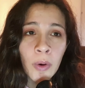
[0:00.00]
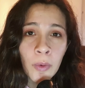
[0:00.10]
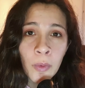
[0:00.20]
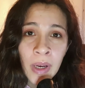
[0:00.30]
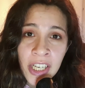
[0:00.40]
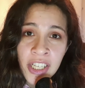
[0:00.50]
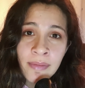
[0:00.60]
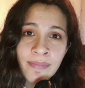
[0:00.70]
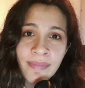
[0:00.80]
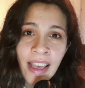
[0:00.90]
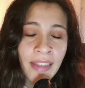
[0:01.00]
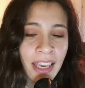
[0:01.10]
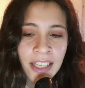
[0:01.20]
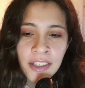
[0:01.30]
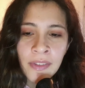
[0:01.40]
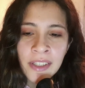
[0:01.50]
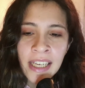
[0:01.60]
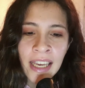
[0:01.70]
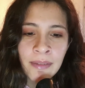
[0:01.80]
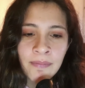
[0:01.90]
which, at the end of the
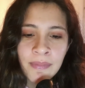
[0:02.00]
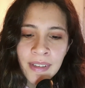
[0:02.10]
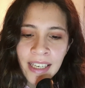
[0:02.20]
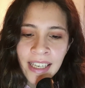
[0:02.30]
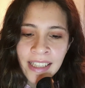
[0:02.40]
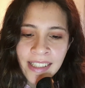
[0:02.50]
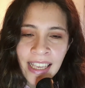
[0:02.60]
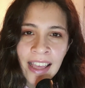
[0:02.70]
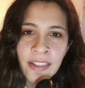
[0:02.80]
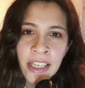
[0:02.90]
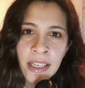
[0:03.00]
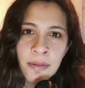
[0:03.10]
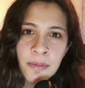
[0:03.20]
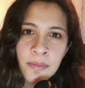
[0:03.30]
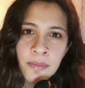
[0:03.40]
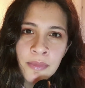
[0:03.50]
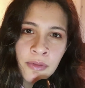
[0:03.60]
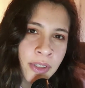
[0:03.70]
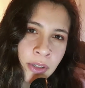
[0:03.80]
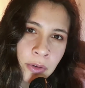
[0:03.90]
day, it sadly
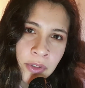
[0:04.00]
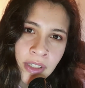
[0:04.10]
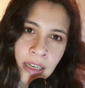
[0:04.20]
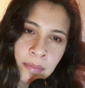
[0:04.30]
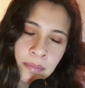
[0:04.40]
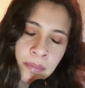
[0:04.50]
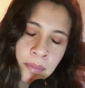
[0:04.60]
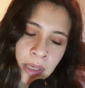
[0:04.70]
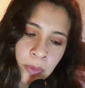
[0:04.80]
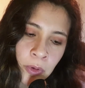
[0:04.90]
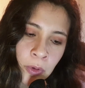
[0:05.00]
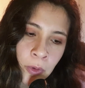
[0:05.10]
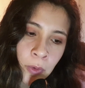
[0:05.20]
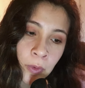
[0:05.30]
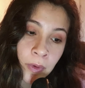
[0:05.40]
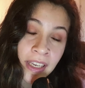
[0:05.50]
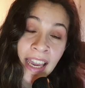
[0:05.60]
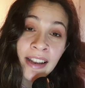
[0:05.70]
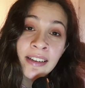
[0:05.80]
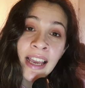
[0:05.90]
results in people who
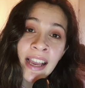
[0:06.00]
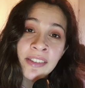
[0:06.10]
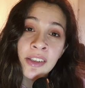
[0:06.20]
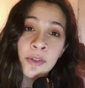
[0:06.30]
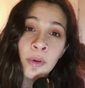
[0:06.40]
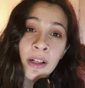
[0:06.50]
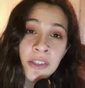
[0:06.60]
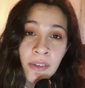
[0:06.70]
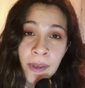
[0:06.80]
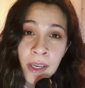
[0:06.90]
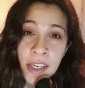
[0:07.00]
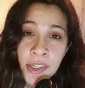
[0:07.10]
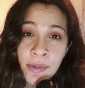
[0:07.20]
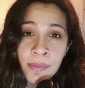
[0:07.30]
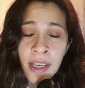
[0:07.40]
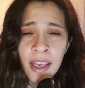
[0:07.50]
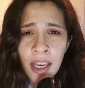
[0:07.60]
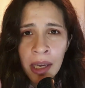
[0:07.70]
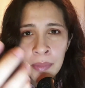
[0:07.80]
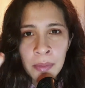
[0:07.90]
can access quality education
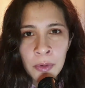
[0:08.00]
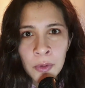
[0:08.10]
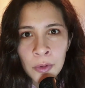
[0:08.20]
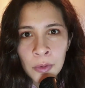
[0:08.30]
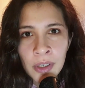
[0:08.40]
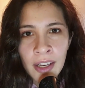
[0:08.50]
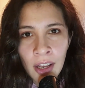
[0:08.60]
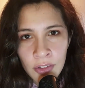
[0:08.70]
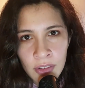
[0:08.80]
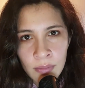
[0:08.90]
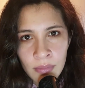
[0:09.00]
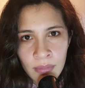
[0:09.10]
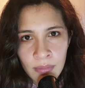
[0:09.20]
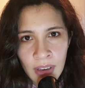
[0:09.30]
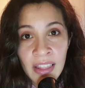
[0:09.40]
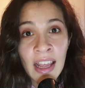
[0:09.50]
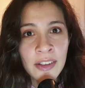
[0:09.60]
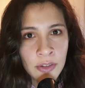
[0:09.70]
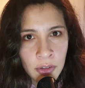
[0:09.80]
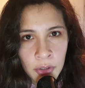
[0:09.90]
and people who cannot. And that
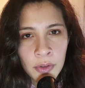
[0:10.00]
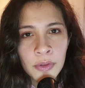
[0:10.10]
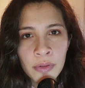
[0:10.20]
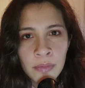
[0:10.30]
is the truth.